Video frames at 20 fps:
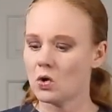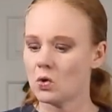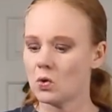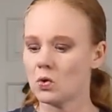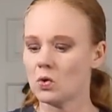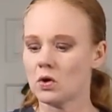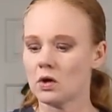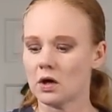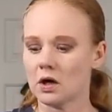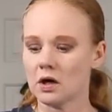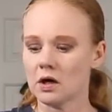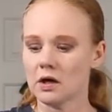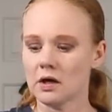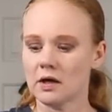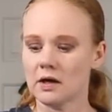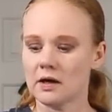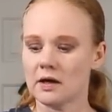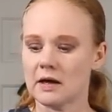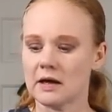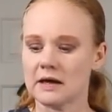or
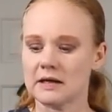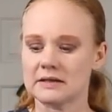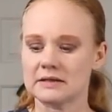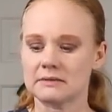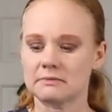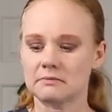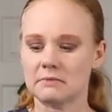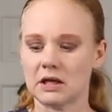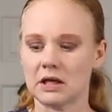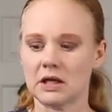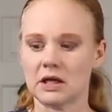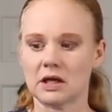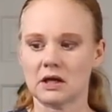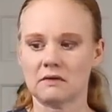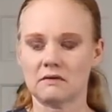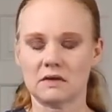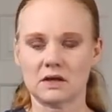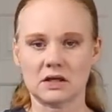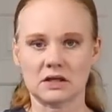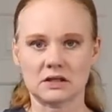as many
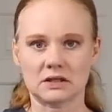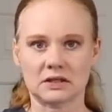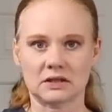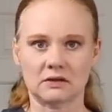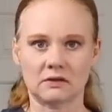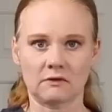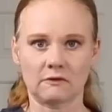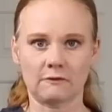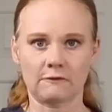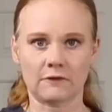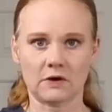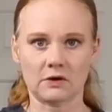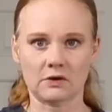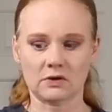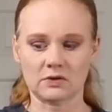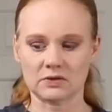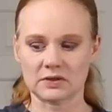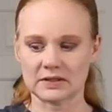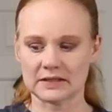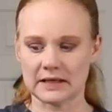of these
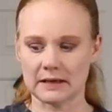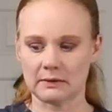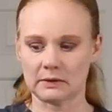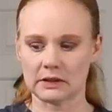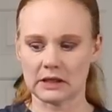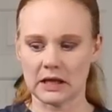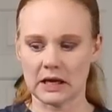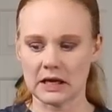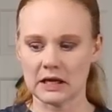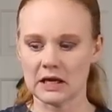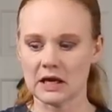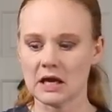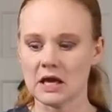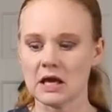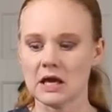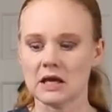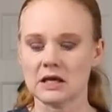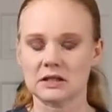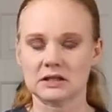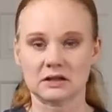photos as I would like,
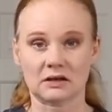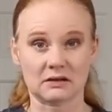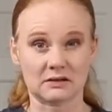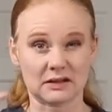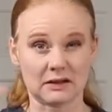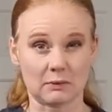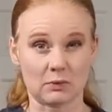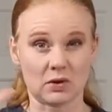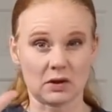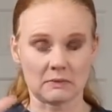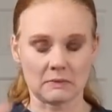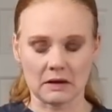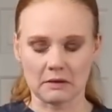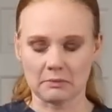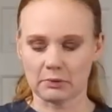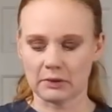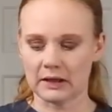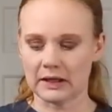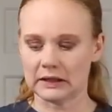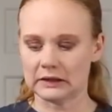as long as I'm within my
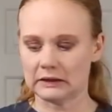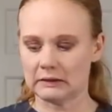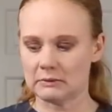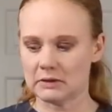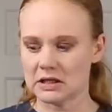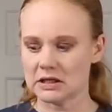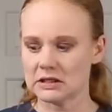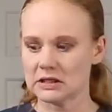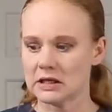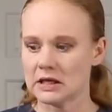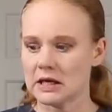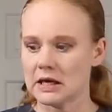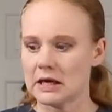plan limit.